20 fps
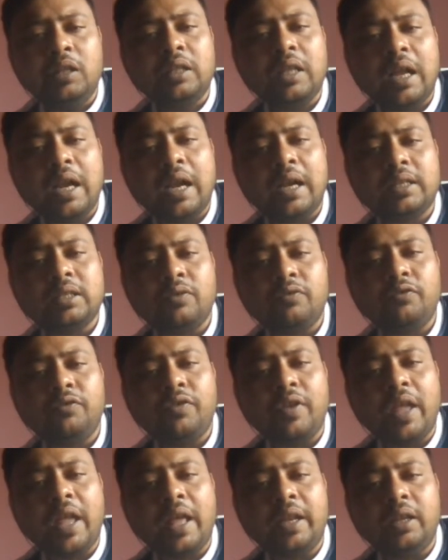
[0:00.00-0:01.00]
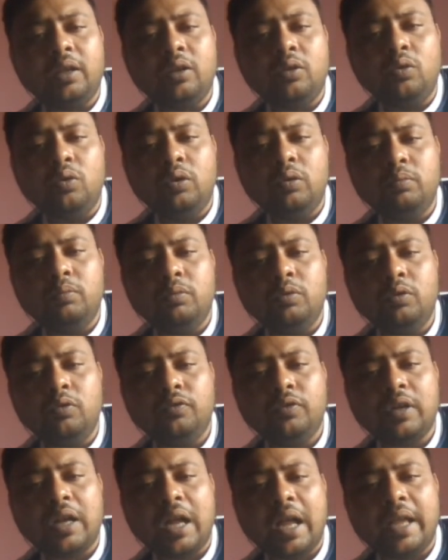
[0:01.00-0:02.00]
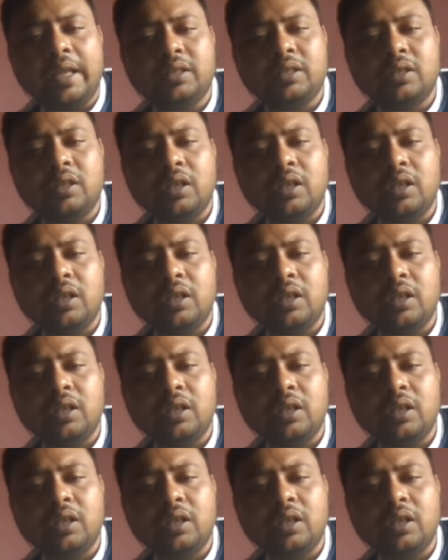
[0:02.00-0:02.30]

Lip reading: That's a very good move, guys.